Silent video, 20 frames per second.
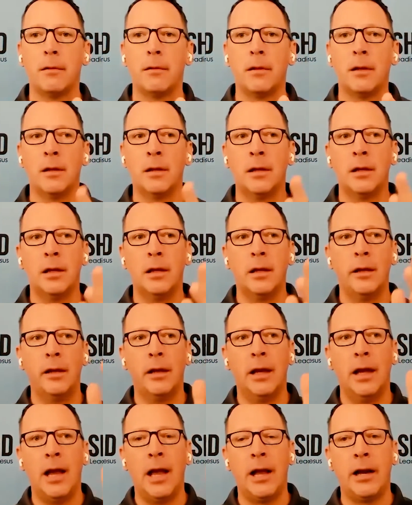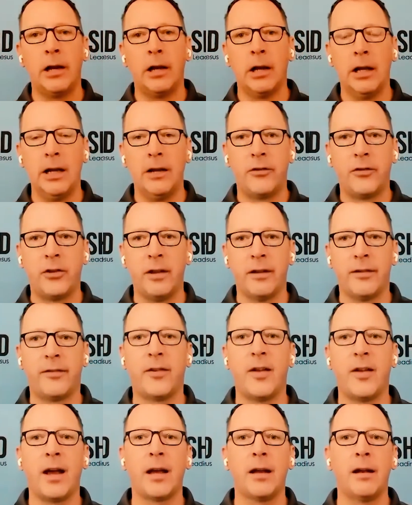and it leads to the
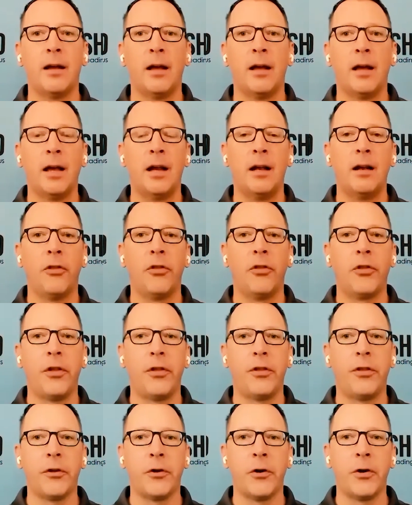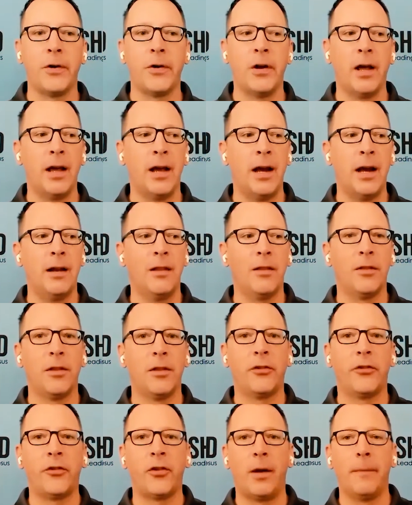second night, the third night, the
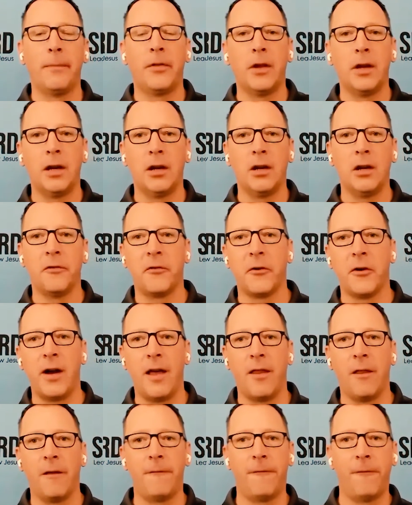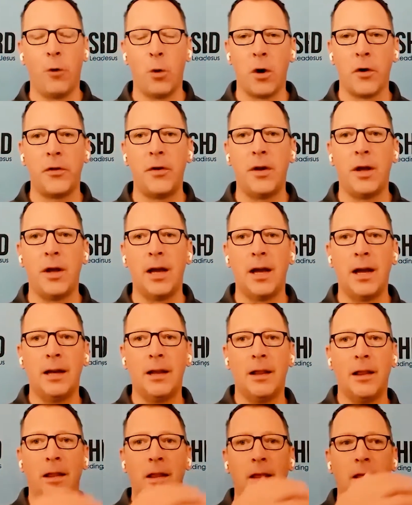something different on the fourth night,
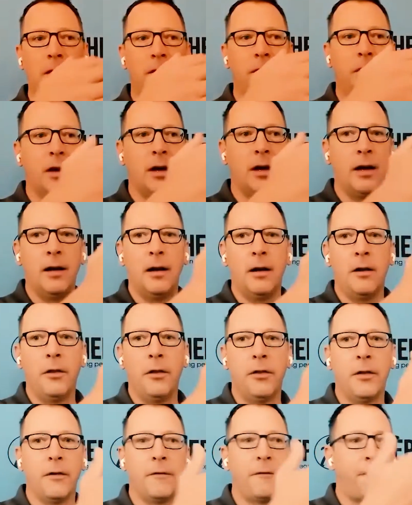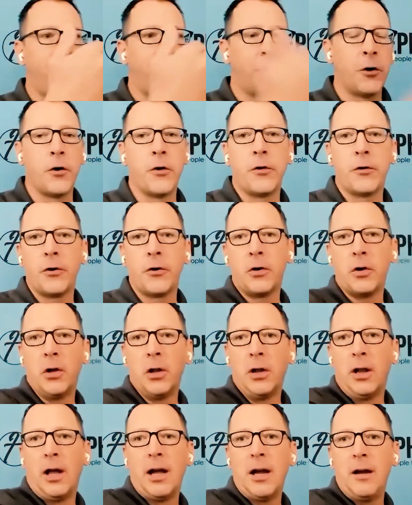the further
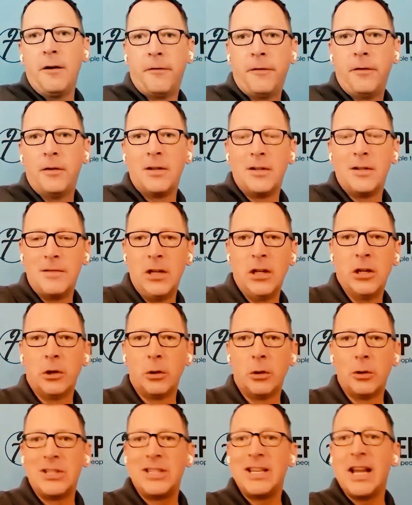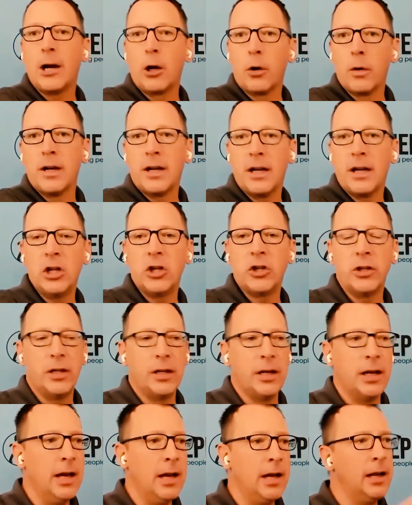life,
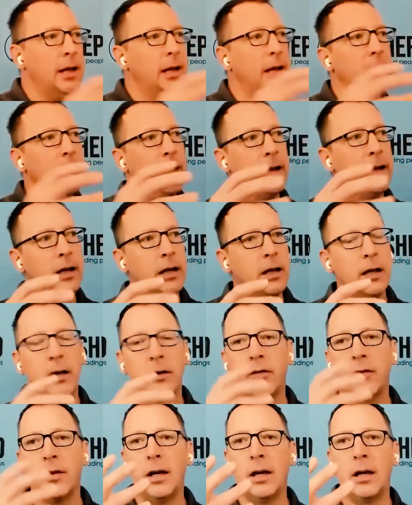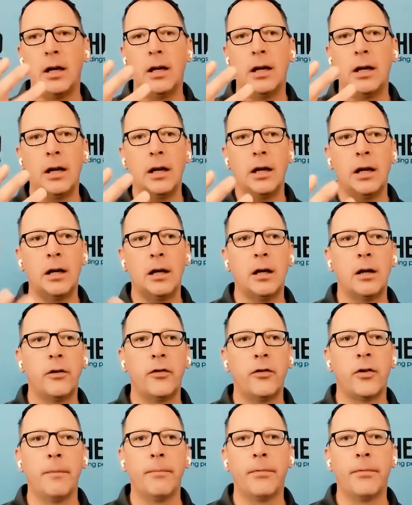degradation. And it is
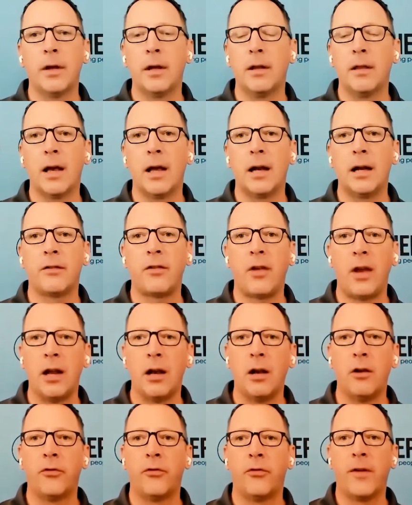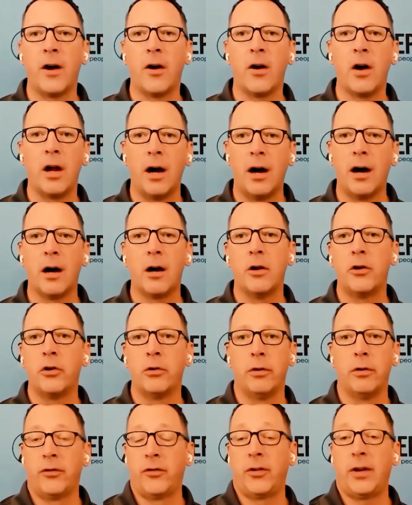something that it is very hard to
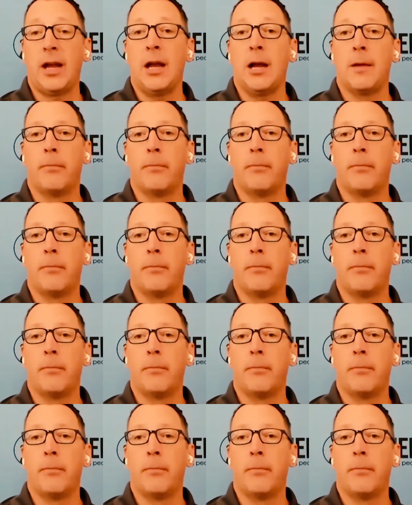escape.